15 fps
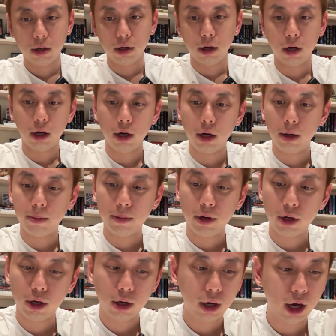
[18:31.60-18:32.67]
I
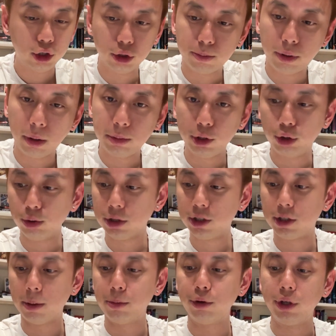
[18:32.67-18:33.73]
should probably do a
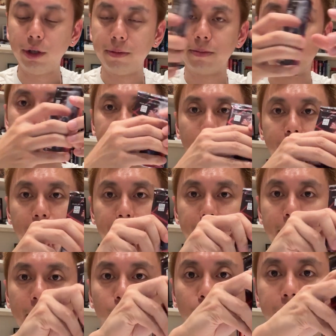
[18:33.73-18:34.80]
summary of
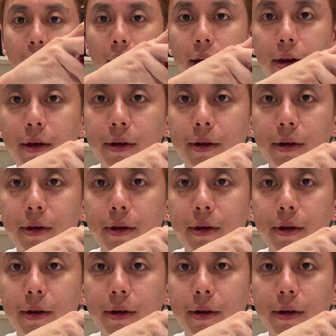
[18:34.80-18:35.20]
everything we've had.